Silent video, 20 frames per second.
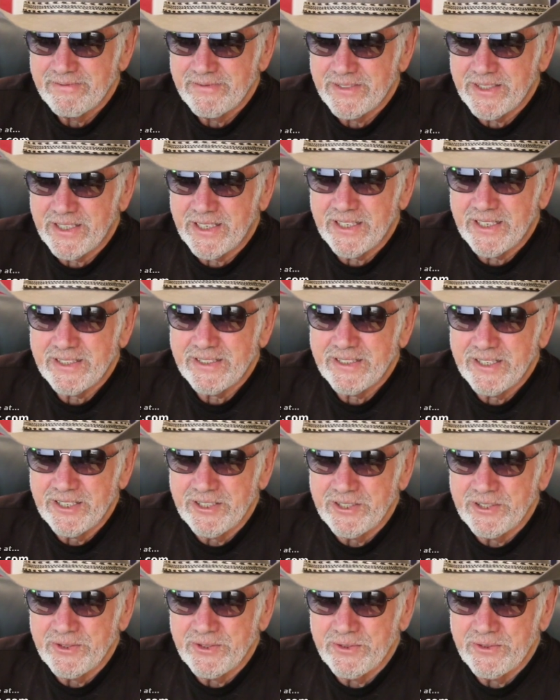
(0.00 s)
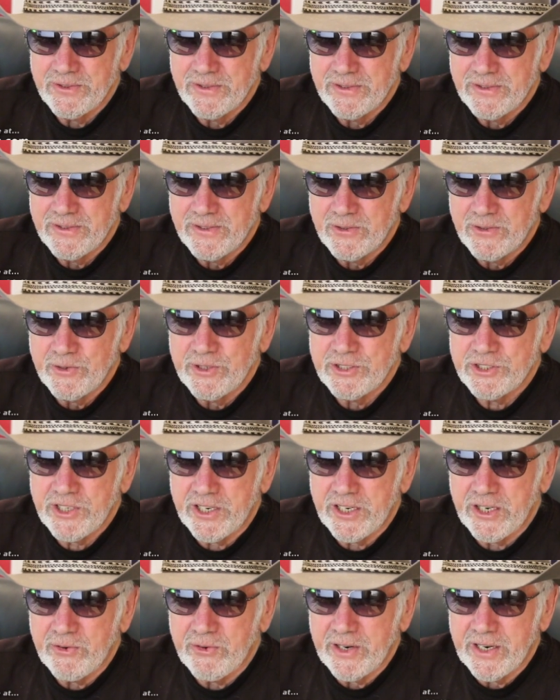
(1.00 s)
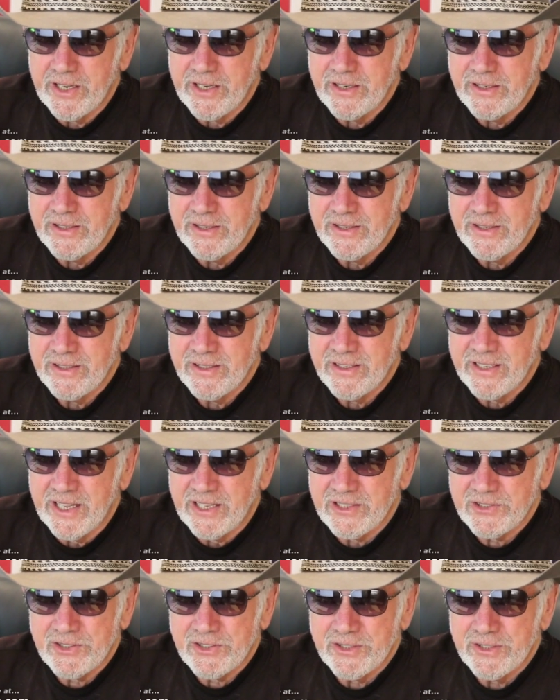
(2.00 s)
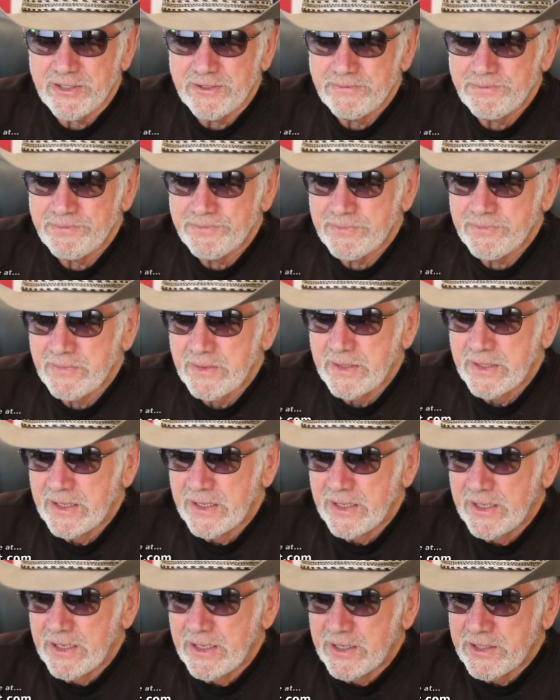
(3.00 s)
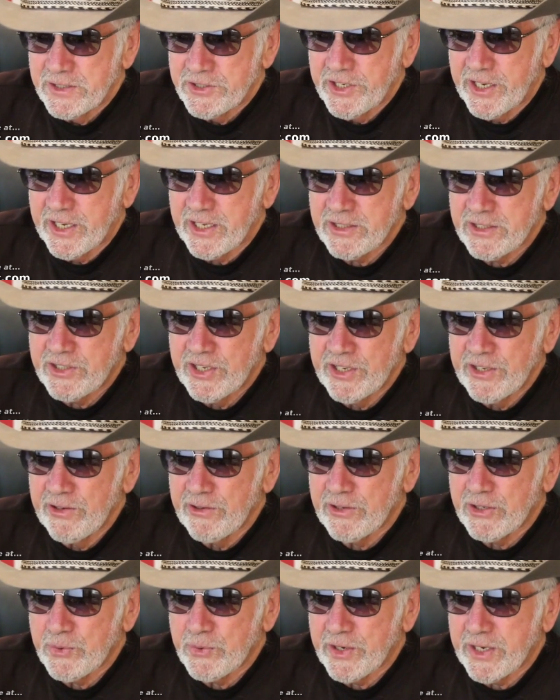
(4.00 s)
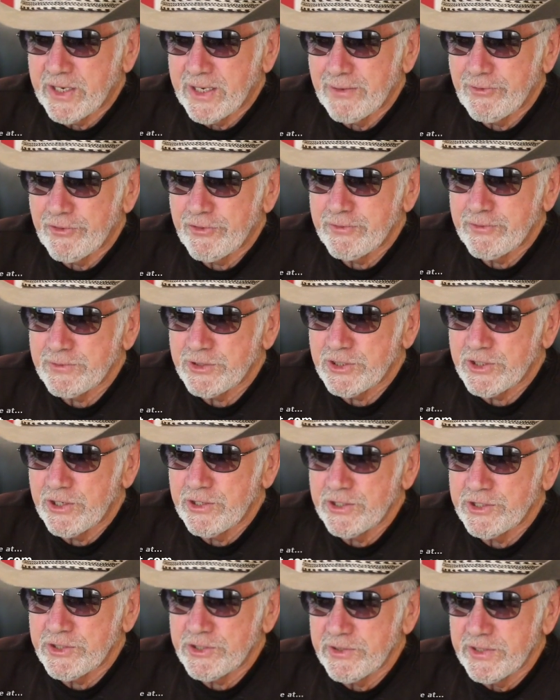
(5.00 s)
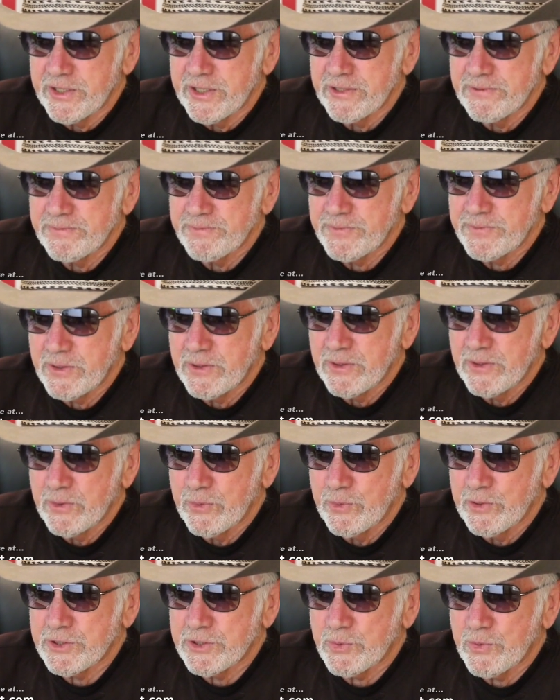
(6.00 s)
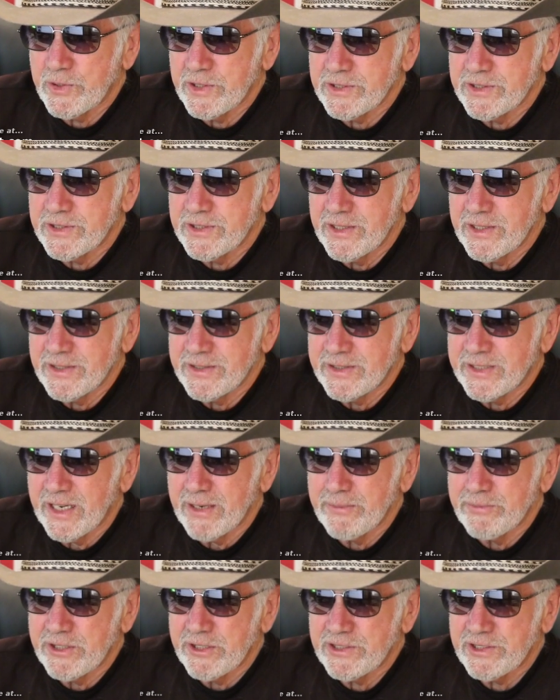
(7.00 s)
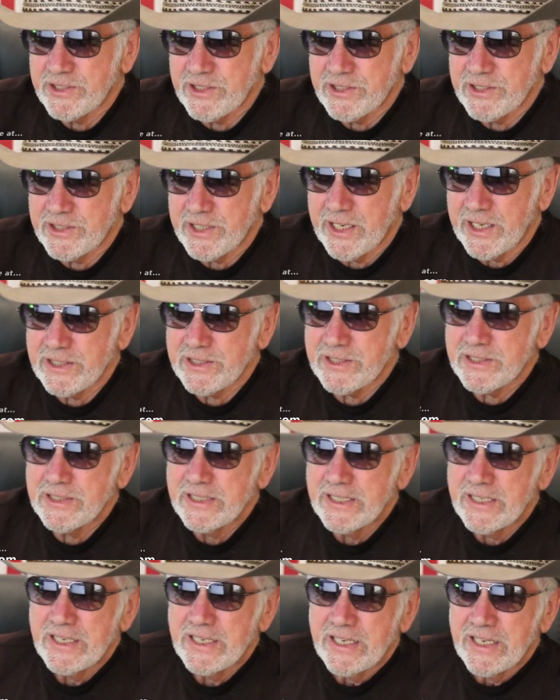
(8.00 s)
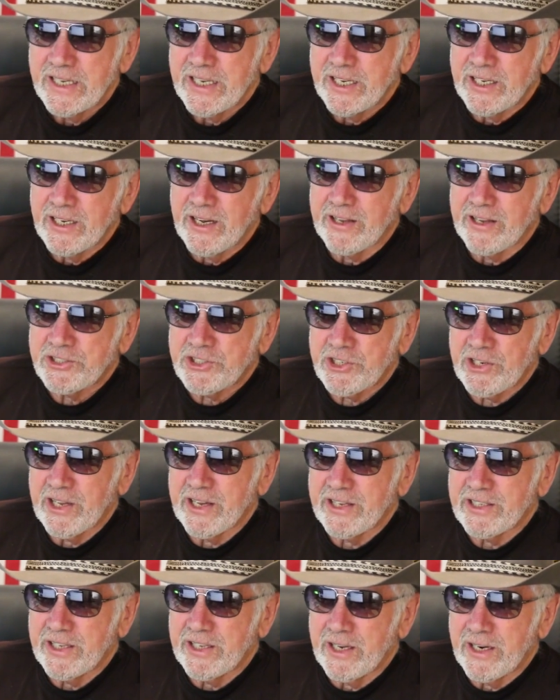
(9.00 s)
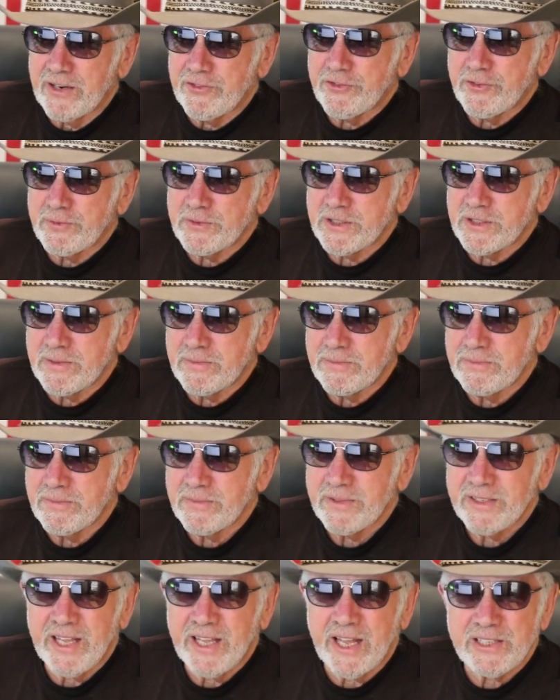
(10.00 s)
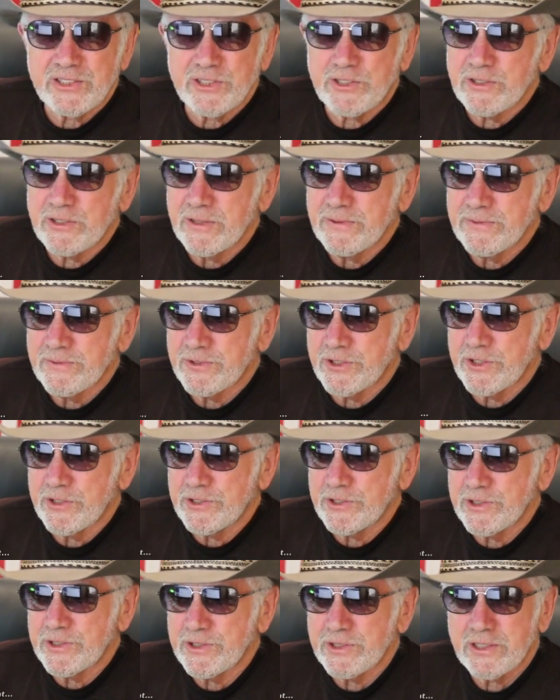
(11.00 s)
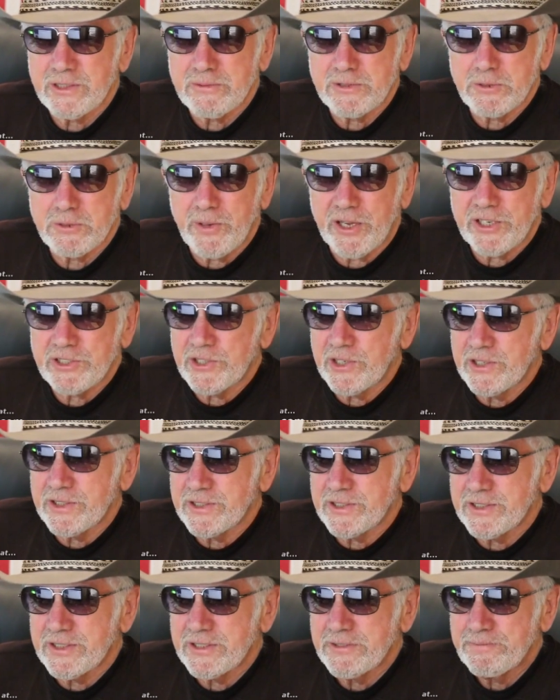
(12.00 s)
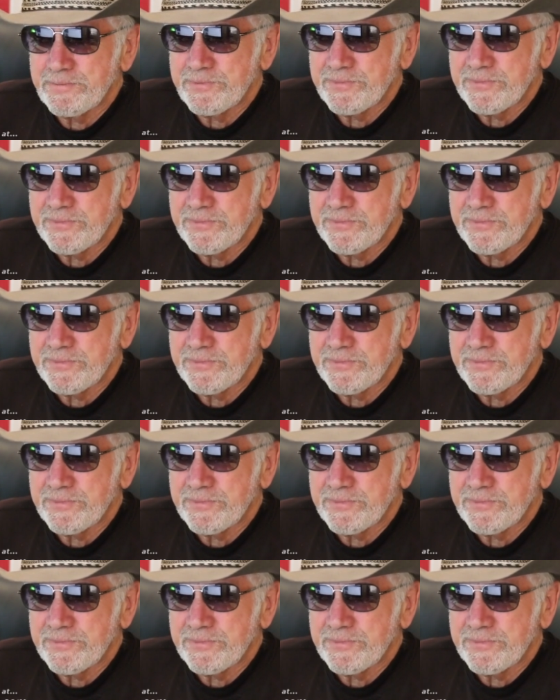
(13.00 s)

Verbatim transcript: to continue regenerating cancer. She continued to recover from surgery, which was dubbed a success. You know, I sure like to hear from some cancer surgeons, some specialists,